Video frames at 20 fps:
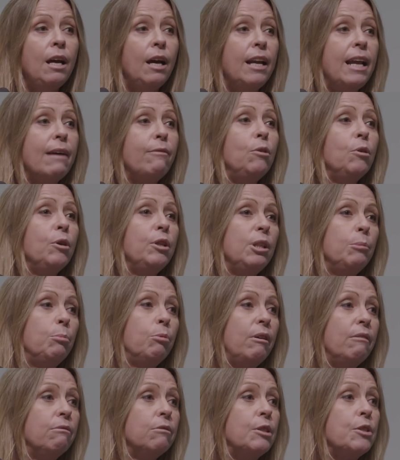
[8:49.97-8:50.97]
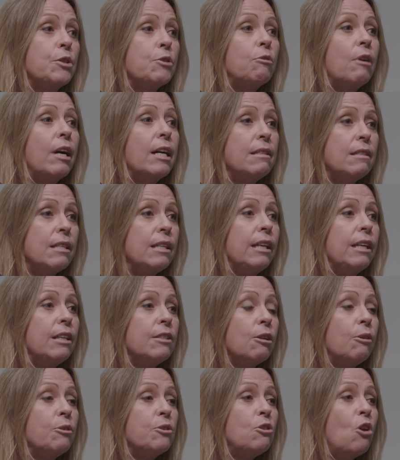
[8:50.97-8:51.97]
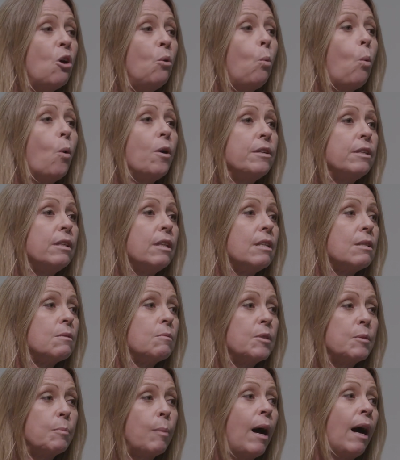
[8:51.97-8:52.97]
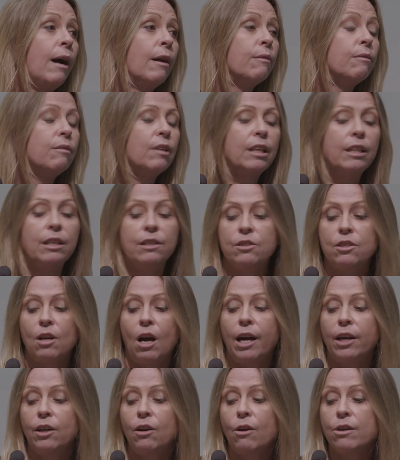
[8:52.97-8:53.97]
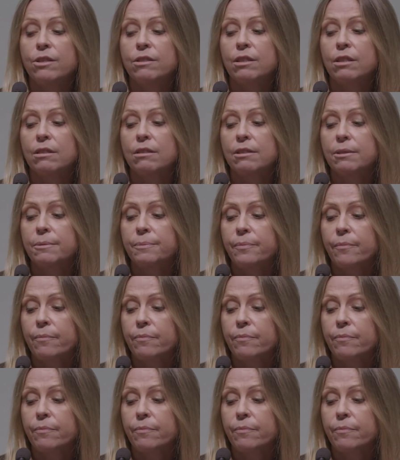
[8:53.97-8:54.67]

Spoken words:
And have a look at the prevalence rates here, so it's no wonder this was part of the diagnosis.